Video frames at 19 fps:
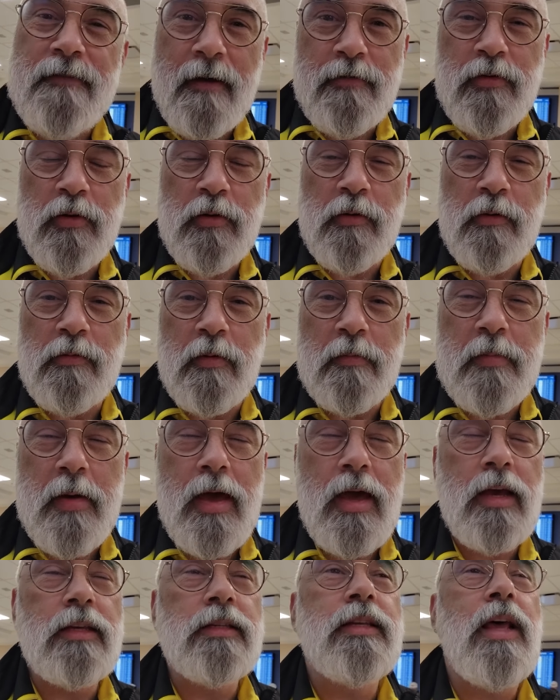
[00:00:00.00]
favorite human
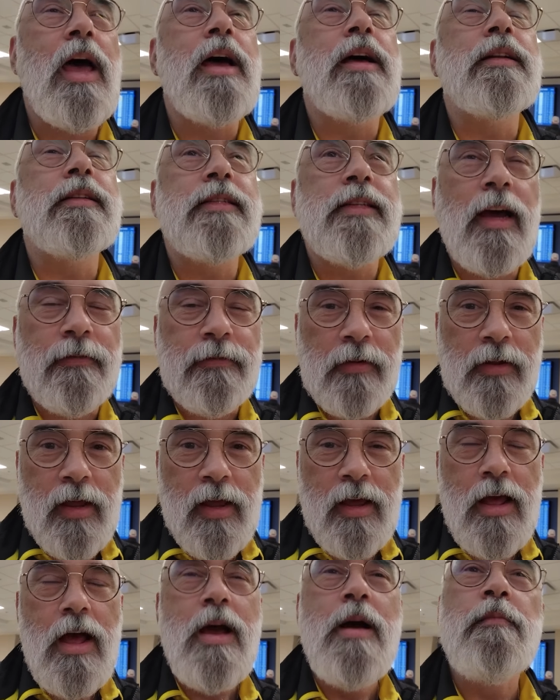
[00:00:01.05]
beings and
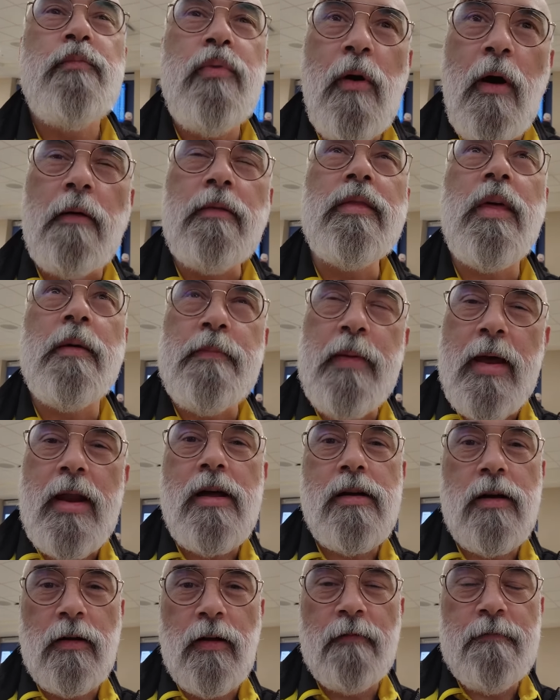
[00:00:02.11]
definitely probably the
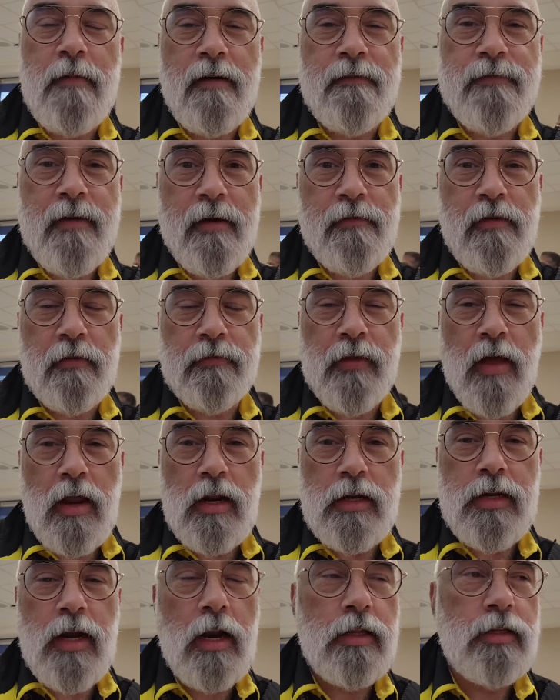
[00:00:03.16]
pinnacle of my favorite
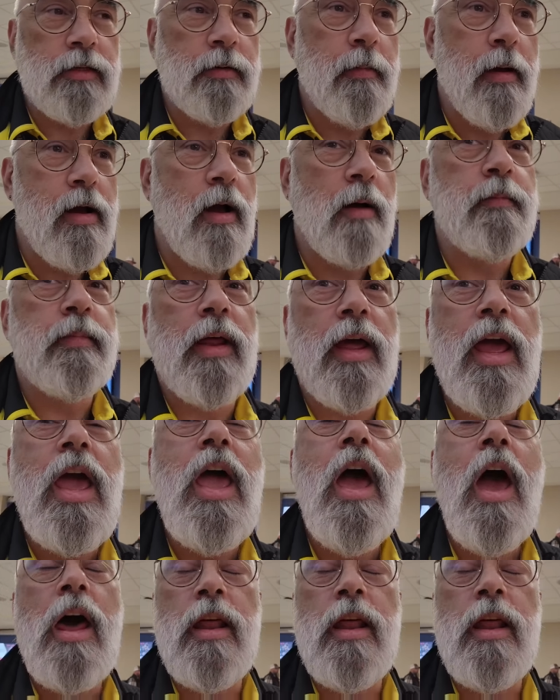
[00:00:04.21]
flight attendants in my company.